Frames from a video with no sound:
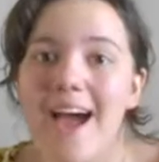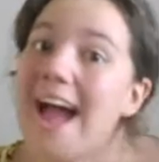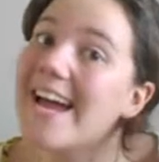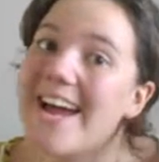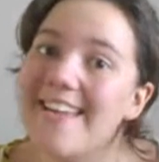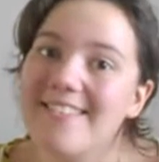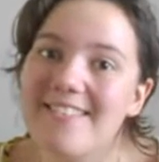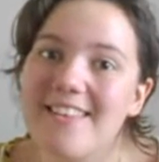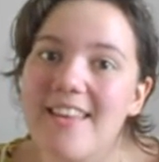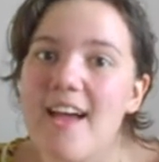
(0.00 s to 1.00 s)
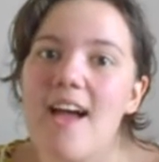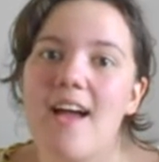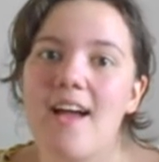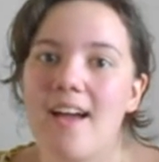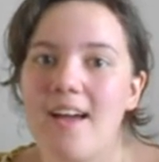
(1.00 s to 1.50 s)
Hi guys!
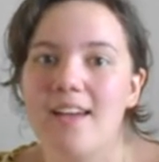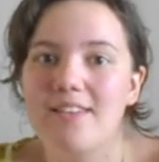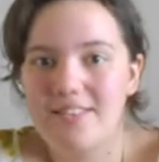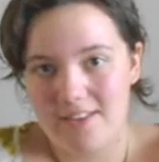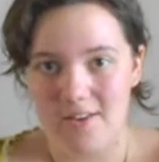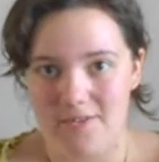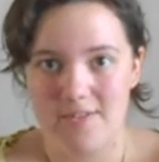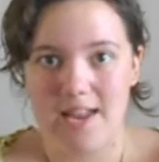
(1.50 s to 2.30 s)
So,